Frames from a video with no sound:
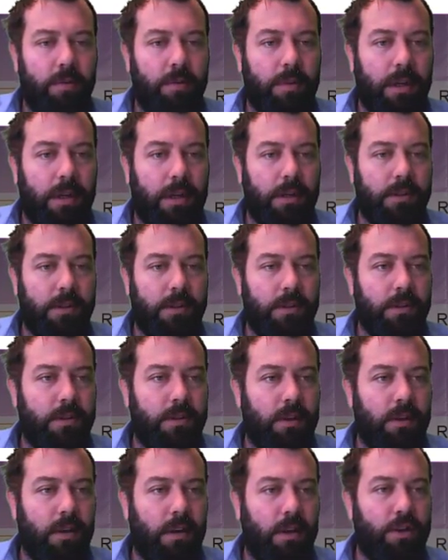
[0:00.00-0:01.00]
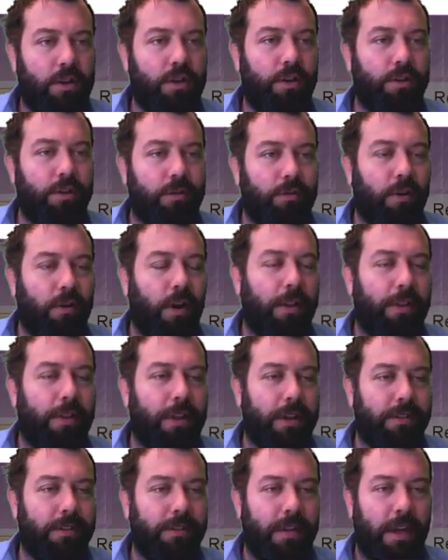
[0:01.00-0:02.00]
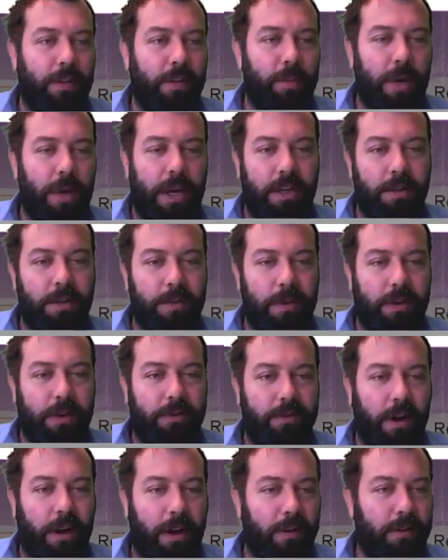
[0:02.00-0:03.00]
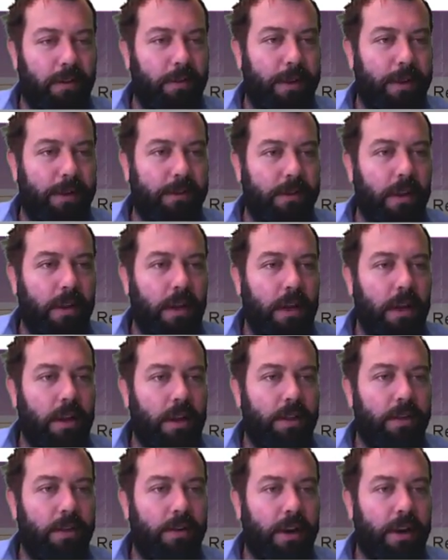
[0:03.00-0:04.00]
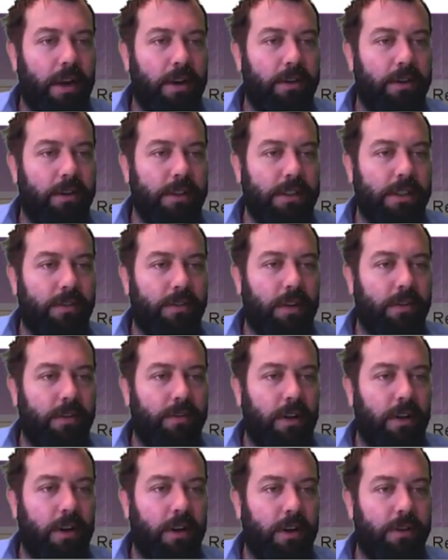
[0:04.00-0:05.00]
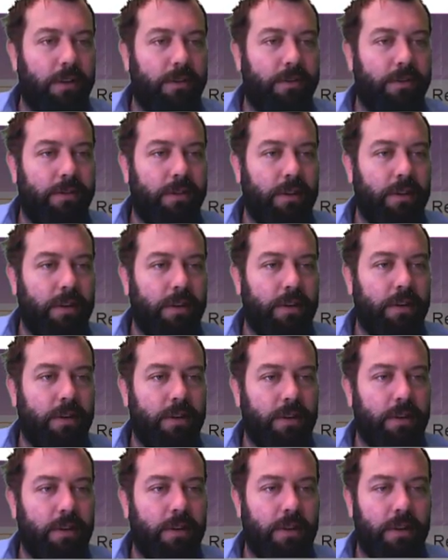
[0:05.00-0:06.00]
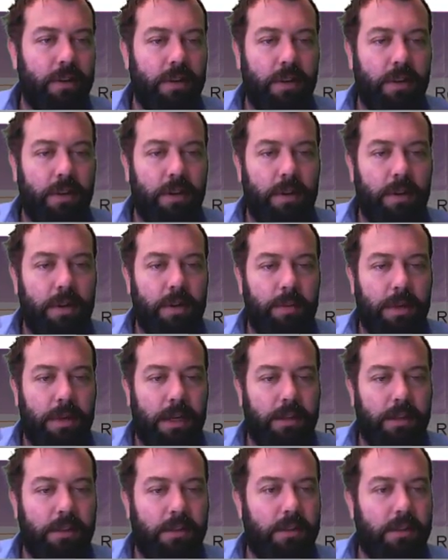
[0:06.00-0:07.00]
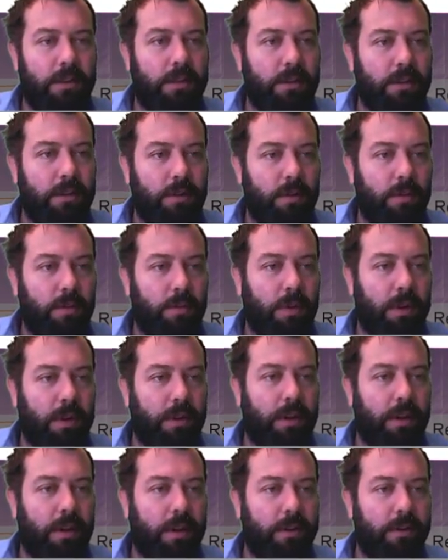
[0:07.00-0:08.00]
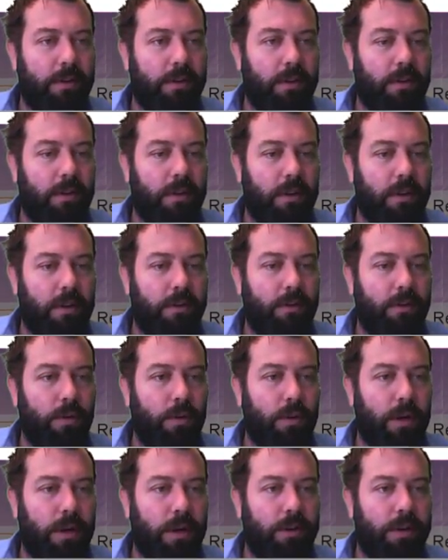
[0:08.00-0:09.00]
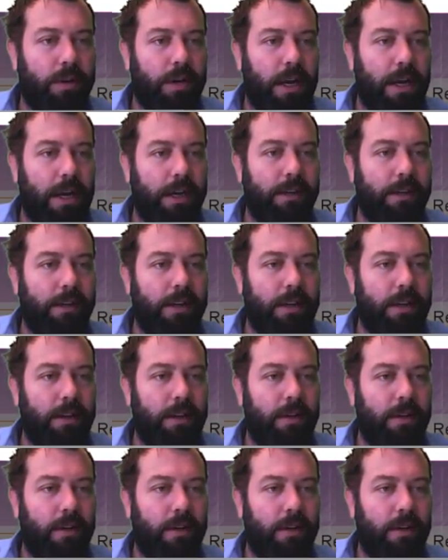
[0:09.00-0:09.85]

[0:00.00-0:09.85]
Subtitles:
plus, I shouldn't write these down the page, but I've run out of space, 375 plus 1480.